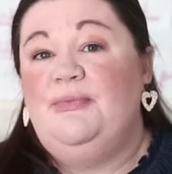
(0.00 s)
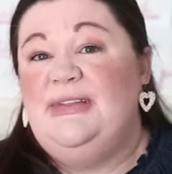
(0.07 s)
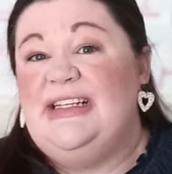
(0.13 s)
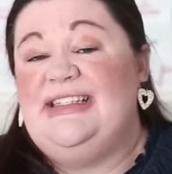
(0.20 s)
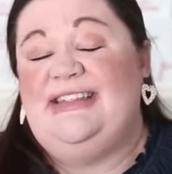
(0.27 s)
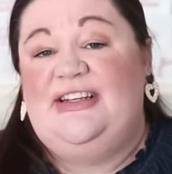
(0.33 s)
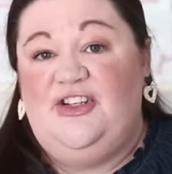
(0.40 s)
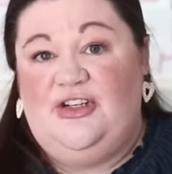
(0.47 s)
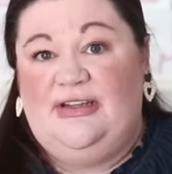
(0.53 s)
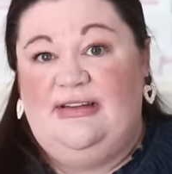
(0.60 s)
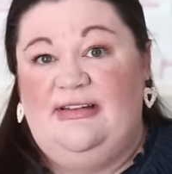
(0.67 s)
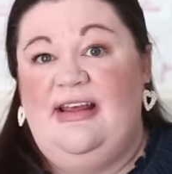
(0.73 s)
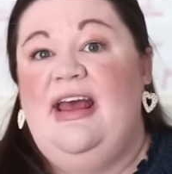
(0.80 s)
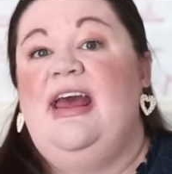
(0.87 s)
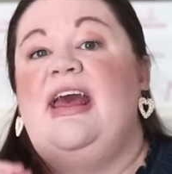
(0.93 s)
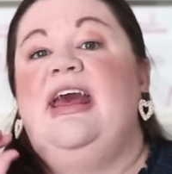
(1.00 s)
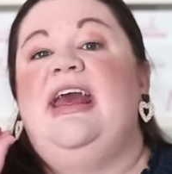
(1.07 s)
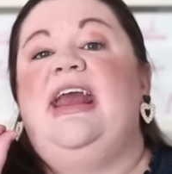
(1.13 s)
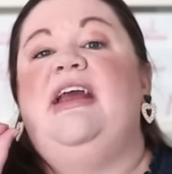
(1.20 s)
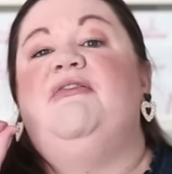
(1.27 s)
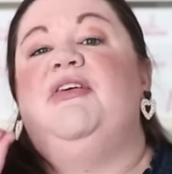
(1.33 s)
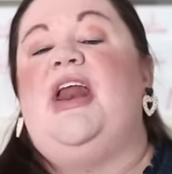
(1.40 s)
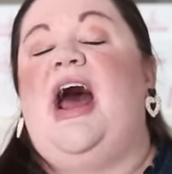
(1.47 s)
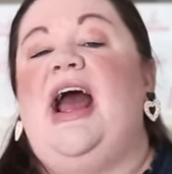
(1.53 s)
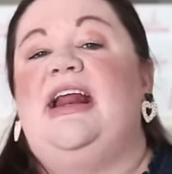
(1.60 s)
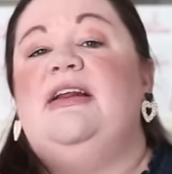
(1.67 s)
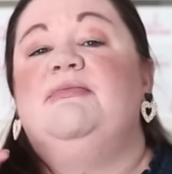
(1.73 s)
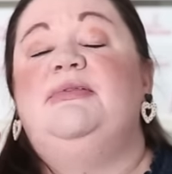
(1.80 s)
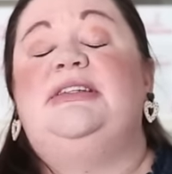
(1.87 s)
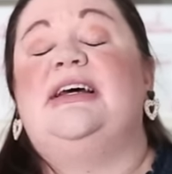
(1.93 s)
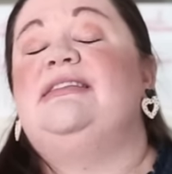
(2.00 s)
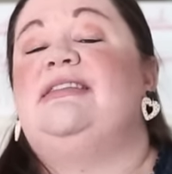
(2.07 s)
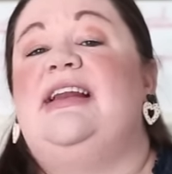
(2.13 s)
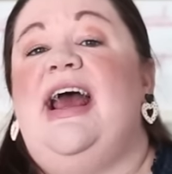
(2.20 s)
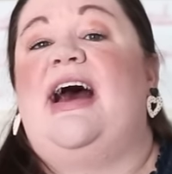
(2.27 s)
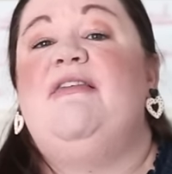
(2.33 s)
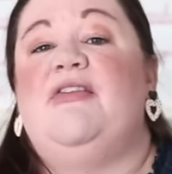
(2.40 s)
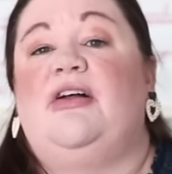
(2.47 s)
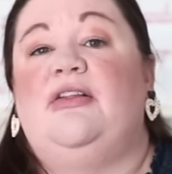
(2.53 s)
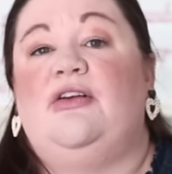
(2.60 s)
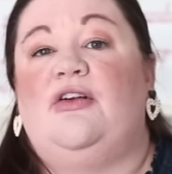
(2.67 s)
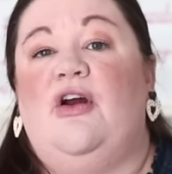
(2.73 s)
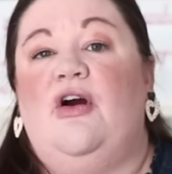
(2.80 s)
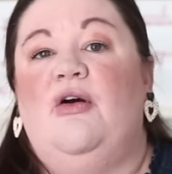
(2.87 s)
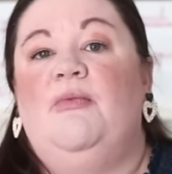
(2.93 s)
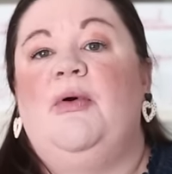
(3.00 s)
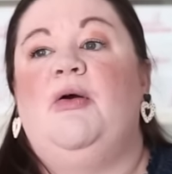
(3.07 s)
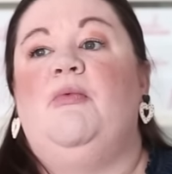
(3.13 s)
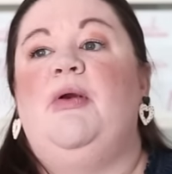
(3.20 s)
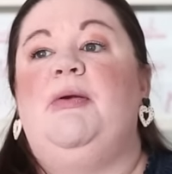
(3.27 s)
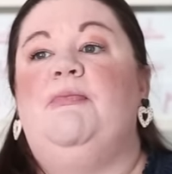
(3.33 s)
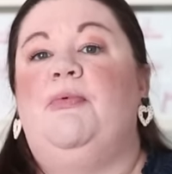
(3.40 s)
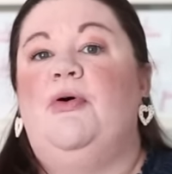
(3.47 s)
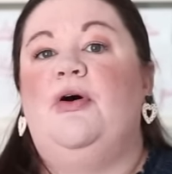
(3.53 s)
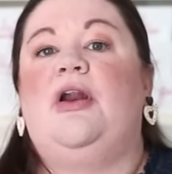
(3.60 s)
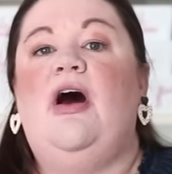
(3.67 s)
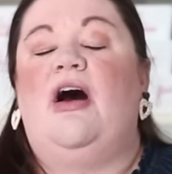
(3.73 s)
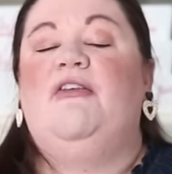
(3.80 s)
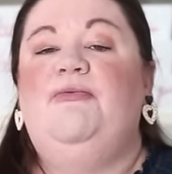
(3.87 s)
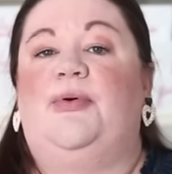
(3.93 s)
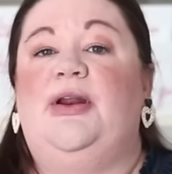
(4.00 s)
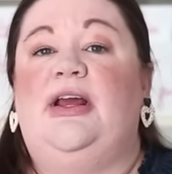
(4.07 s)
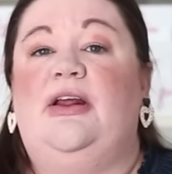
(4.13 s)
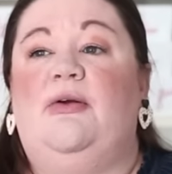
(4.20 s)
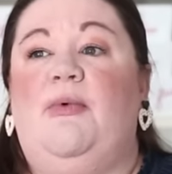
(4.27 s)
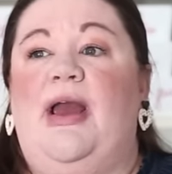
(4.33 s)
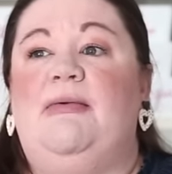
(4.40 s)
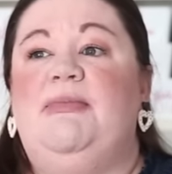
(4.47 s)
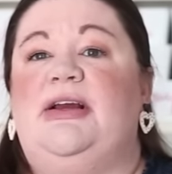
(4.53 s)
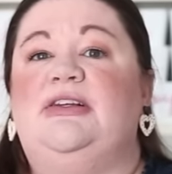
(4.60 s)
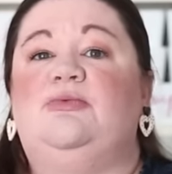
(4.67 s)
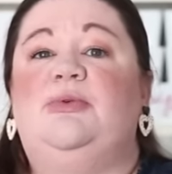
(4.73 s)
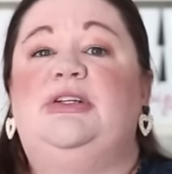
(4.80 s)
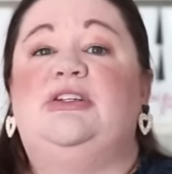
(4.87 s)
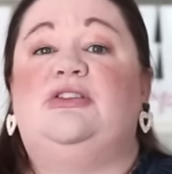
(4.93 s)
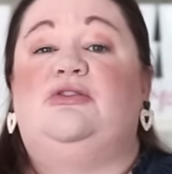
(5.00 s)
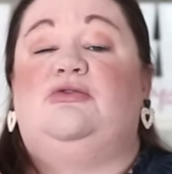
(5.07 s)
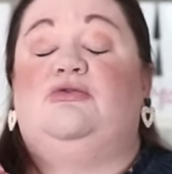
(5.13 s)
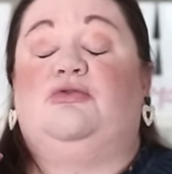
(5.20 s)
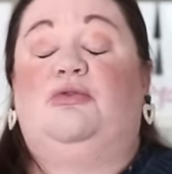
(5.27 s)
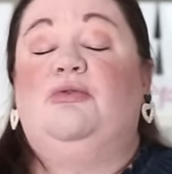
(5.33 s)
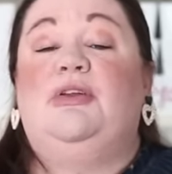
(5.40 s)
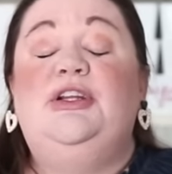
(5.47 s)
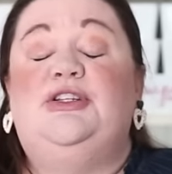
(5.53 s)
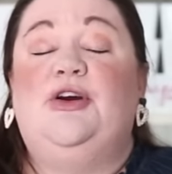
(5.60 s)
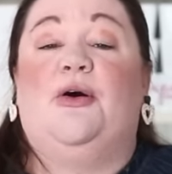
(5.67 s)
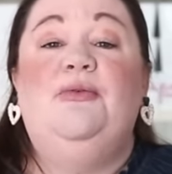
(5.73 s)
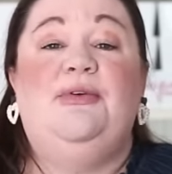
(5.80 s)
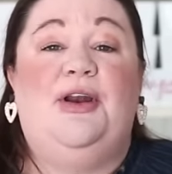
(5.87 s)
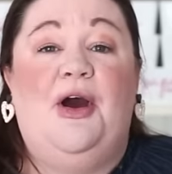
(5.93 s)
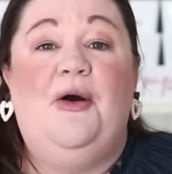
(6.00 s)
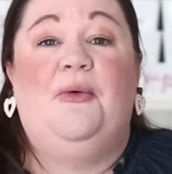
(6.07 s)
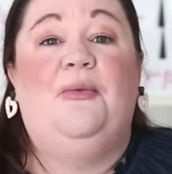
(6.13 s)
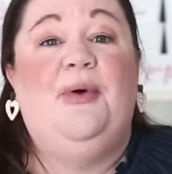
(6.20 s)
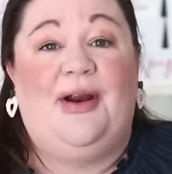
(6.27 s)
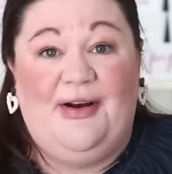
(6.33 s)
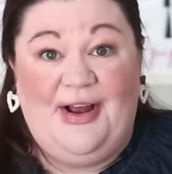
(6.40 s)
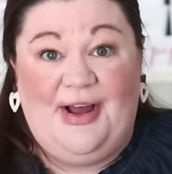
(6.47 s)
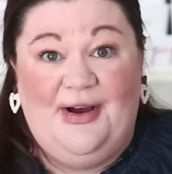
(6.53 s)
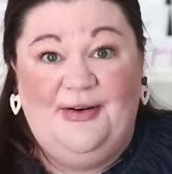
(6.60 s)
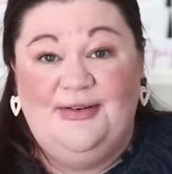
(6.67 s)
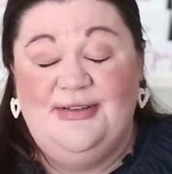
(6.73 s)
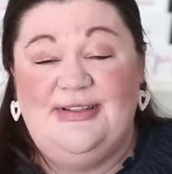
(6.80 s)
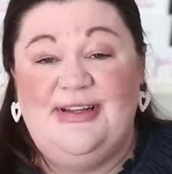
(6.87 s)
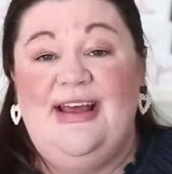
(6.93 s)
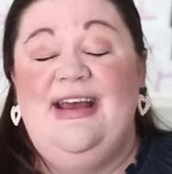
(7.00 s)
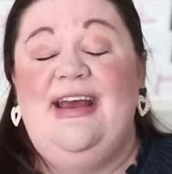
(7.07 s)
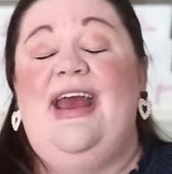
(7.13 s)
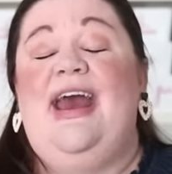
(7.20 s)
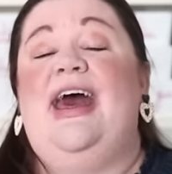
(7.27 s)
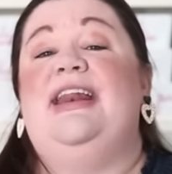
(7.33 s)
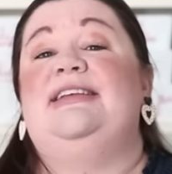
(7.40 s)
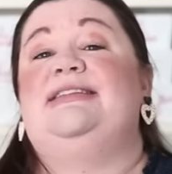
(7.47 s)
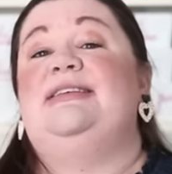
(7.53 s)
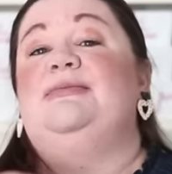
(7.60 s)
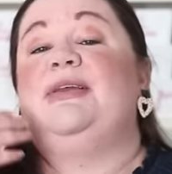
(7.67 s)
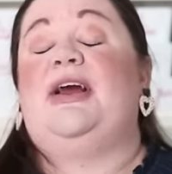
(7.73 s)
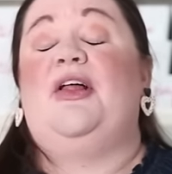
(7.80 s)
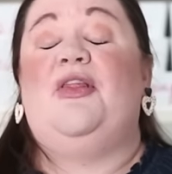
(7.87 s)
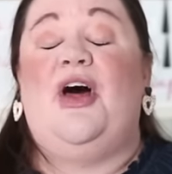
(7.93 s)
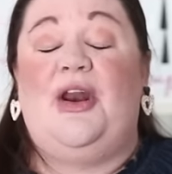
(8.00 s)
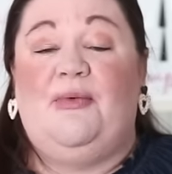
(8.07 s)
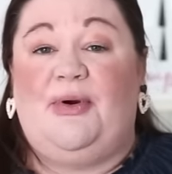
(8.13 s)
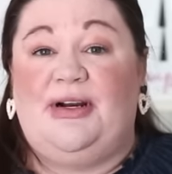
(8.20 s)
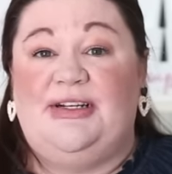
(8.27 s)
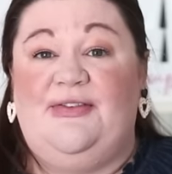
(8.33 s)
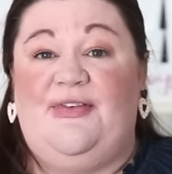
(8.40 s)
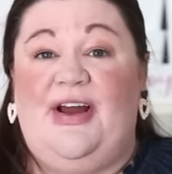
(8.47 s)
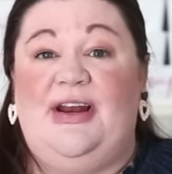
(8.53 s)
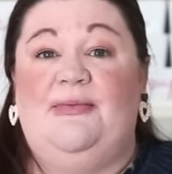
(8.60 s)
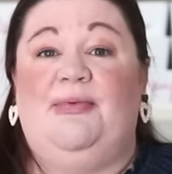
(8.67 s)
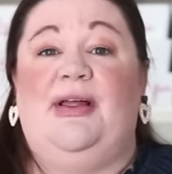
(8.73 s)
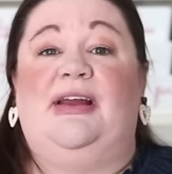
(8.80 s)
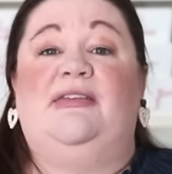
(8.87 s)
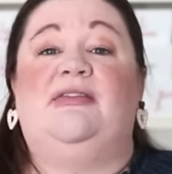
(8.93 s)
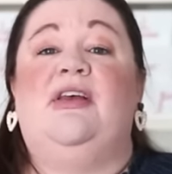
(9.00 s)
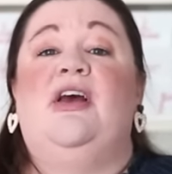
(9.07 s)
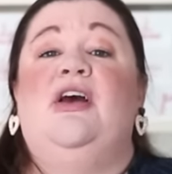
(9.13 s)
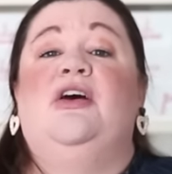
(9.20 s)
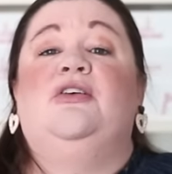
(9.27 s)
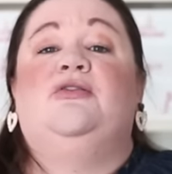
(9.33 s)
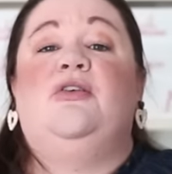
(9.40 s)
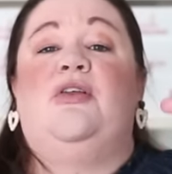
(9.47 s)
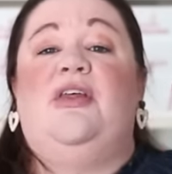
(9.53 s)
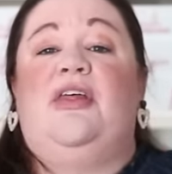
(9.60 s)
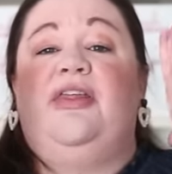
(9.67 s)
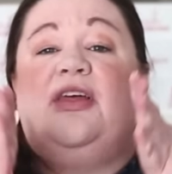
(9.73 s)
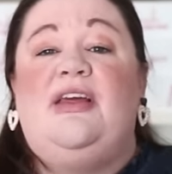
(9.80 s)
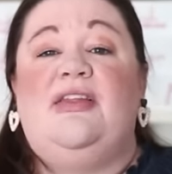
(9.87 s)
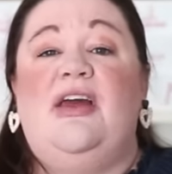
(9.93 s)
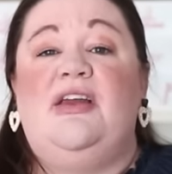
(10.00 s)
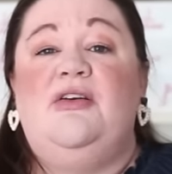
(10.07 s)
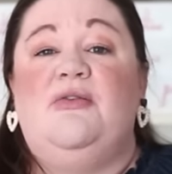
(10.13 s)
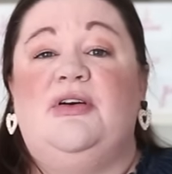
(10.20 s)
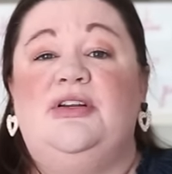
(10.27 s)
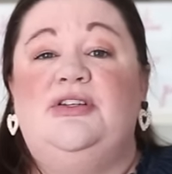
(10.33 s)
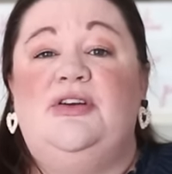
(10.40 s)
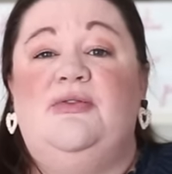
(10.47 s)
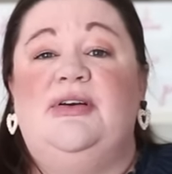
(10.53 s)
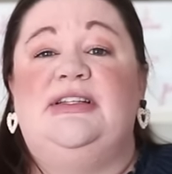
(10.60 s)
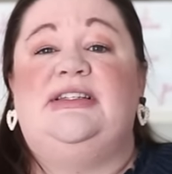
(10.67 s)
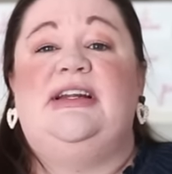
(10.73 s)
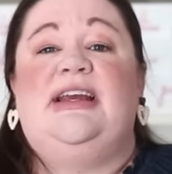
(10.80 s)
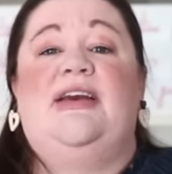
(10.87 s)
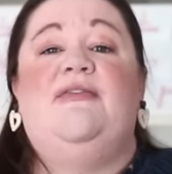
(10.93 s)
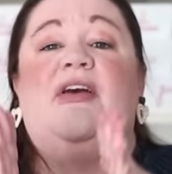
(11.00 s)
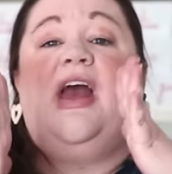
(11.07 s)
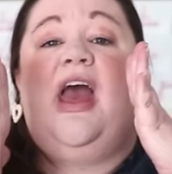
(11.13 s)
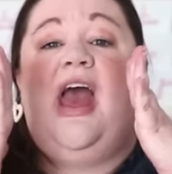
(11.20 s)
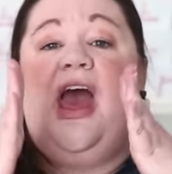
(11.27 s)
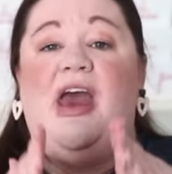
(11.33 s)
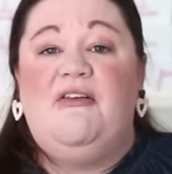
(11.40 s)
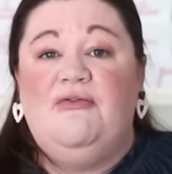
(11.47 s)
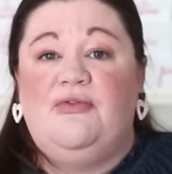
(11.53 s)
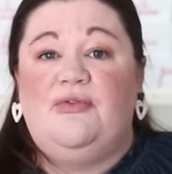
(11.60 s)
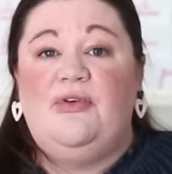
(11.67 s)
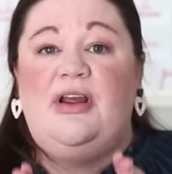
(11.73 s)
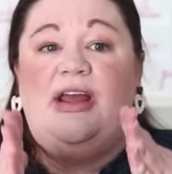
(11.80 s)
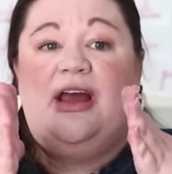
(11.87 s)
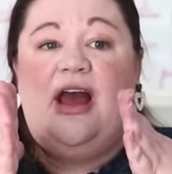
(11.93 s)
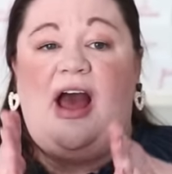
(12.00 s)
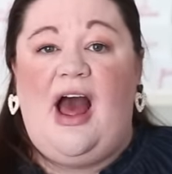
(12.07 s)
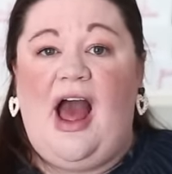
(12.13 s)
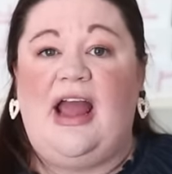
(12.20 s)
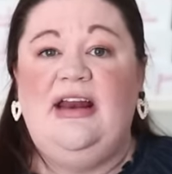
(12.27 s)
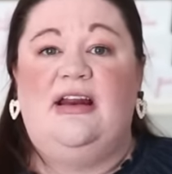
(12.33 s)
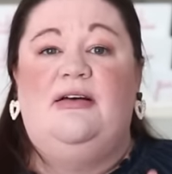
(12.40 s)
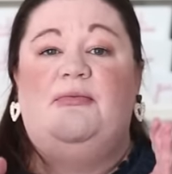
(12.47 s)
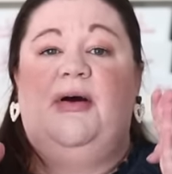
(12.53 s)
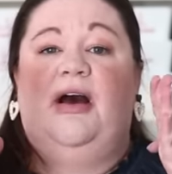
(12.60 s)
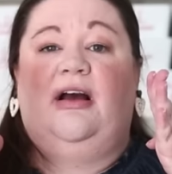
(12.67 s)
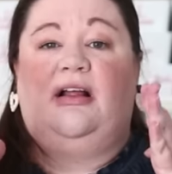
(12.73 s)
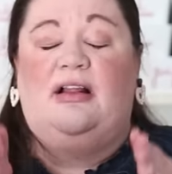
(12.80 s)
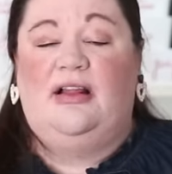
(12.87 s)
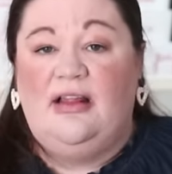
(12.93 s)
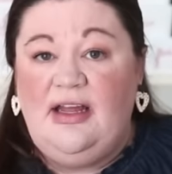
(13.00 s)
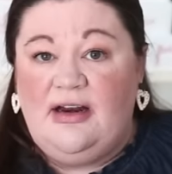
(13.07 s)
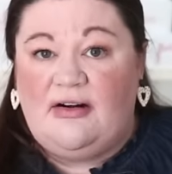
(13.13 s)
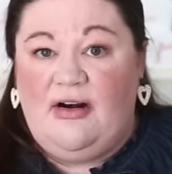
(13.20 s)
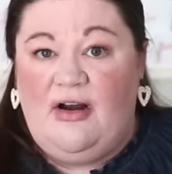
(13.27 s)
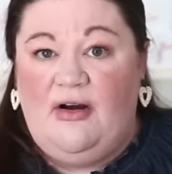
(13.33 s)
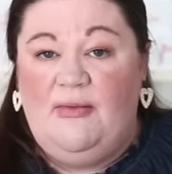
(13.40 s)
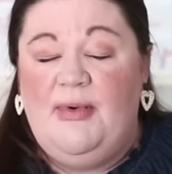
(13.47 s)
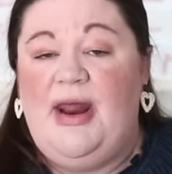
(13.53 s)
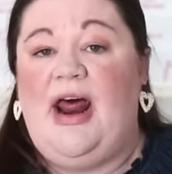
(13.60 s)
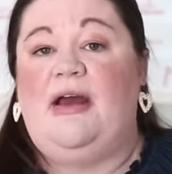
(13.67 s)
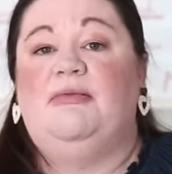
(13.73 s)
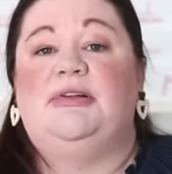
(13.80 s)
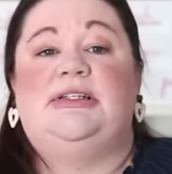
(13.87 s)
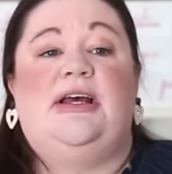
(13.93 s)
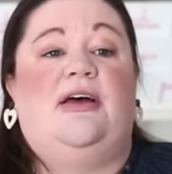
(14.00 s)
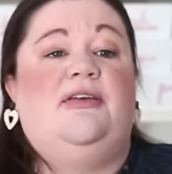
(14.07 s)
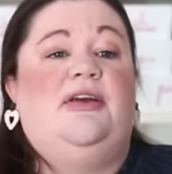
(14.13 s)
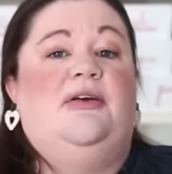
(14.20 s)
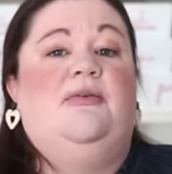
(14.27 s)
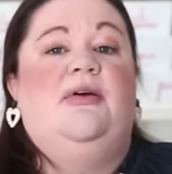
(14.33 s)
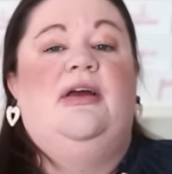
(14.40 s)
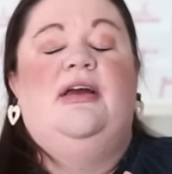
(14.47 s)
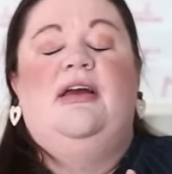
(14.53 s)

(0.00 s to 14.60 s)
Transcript: decisions. If an item doesn't have a clear home, we put off putting it away because we just truly don't know where it goes, and it seems like a lot of work to find a place. So the thing that you can do is to give every item a clear home. And I will tell you,